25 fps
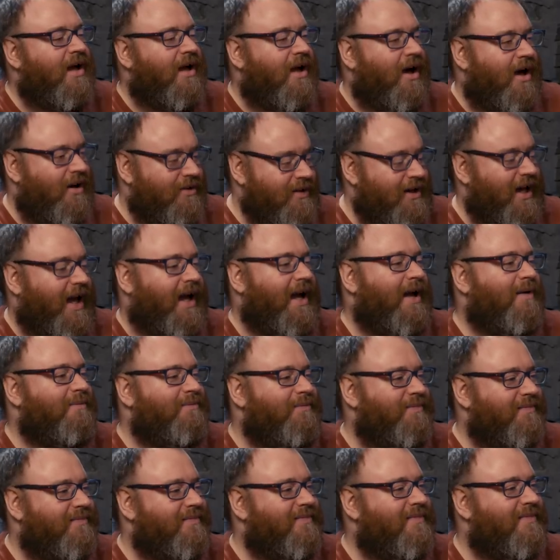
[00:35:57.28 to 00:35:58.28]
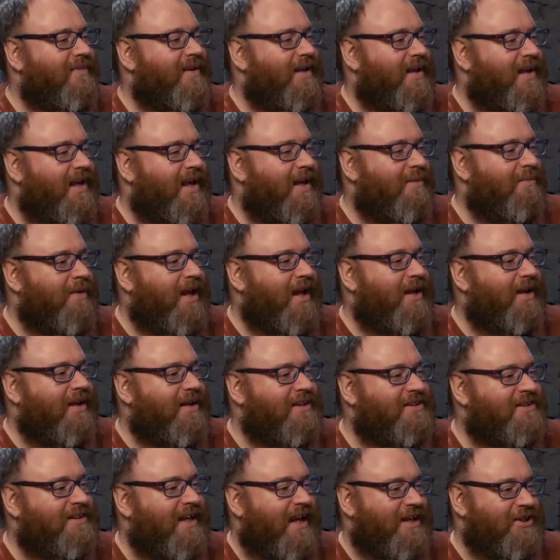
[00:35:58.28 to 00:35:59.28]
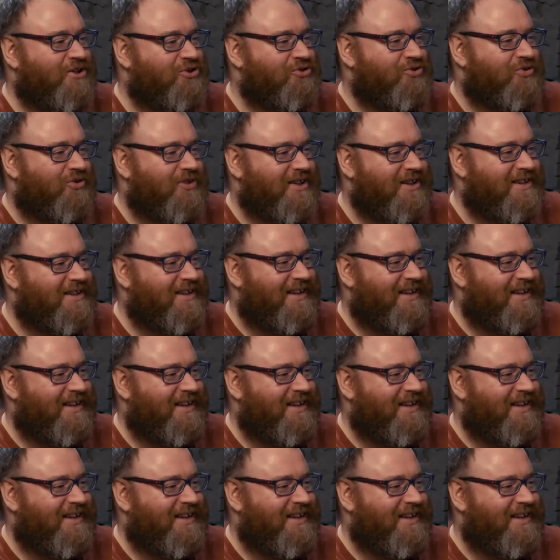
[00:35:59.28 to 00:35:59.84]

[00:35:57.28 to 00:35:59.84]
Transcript: Varnia. Oh, yeah. um, he, he made could, a sex droid.